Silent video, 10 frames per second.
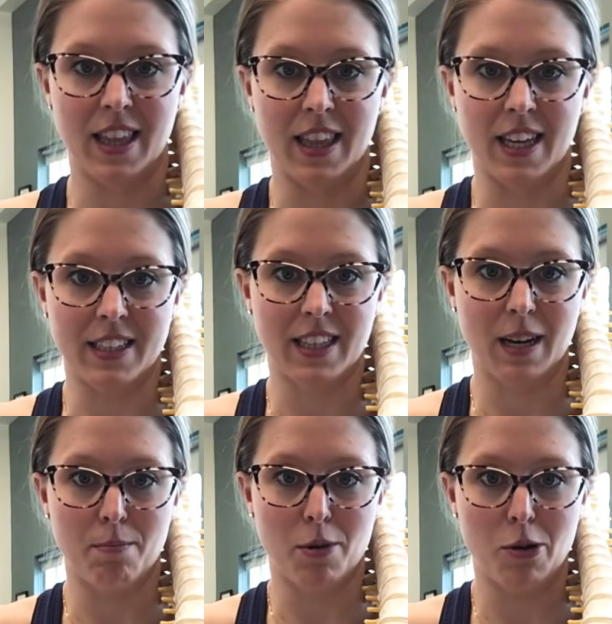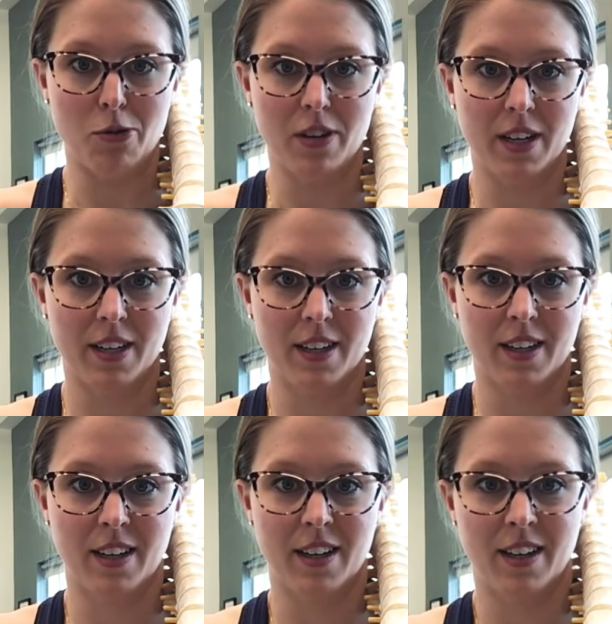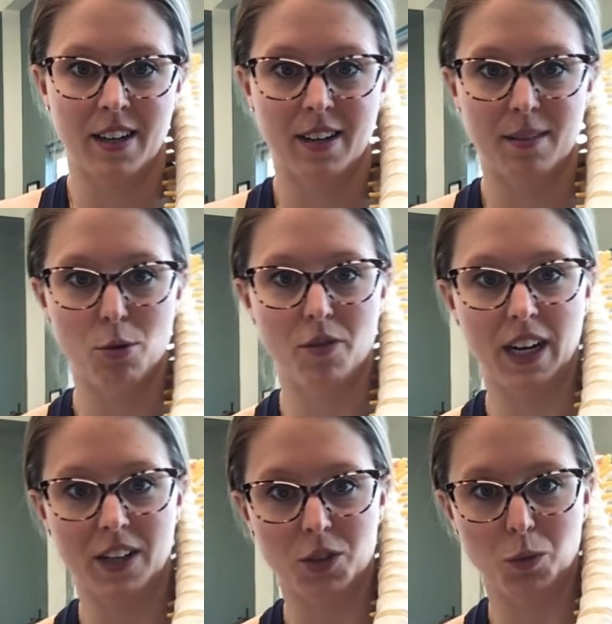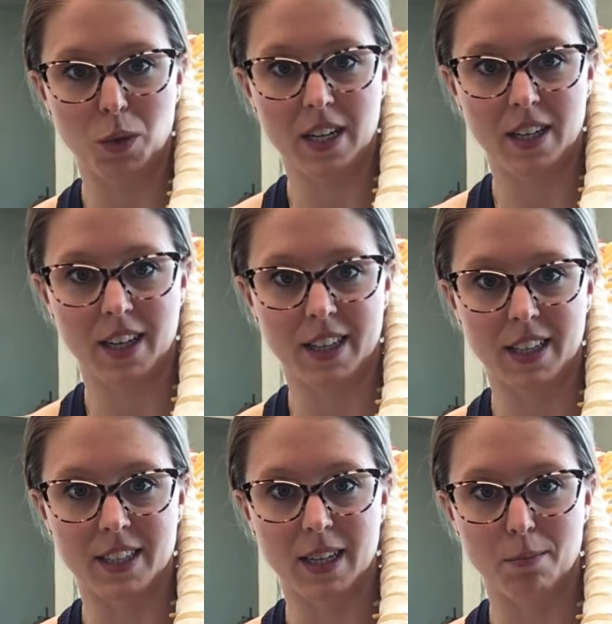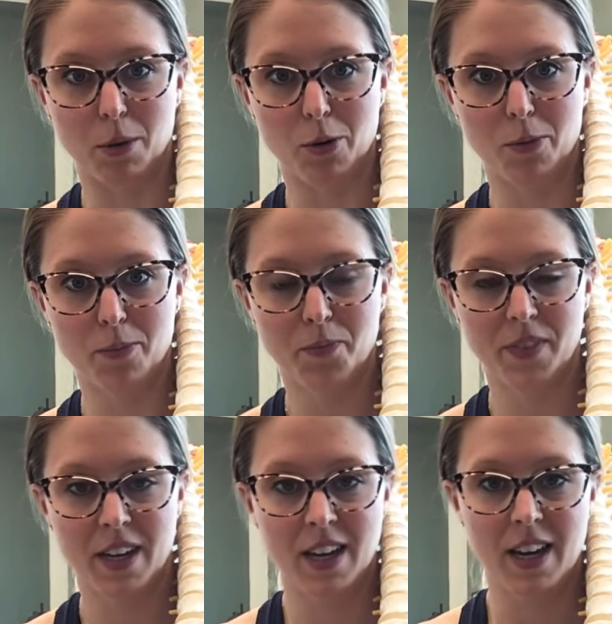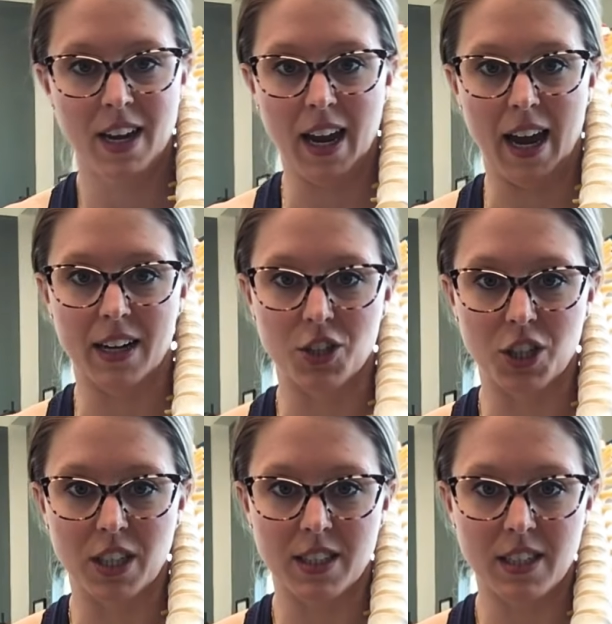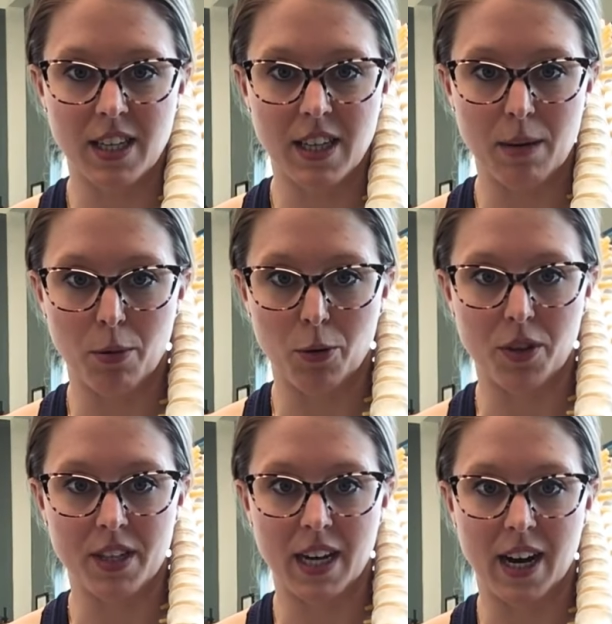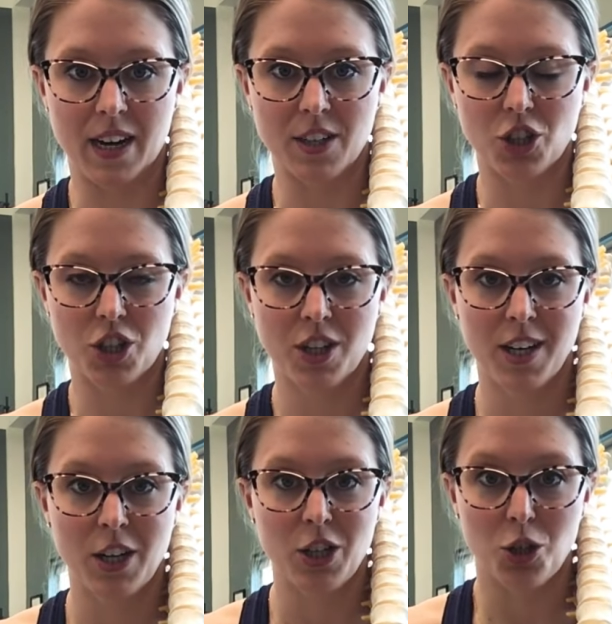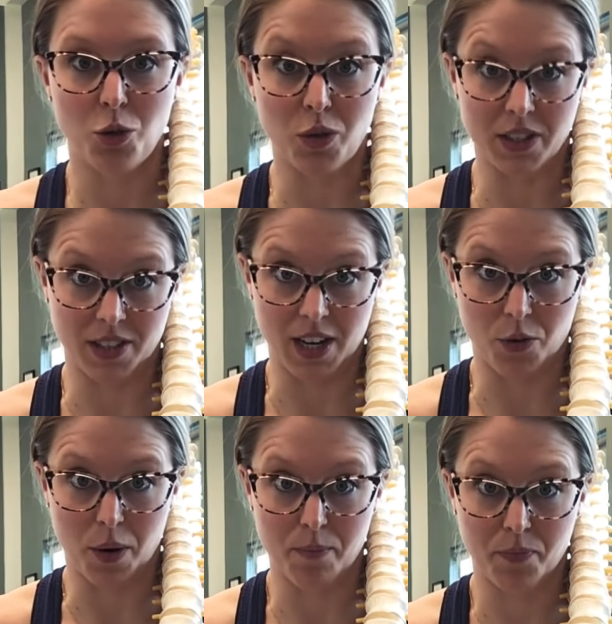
this hip bone moving as a wheel and this hip bone. And as you can see, they both attach to the sacrum,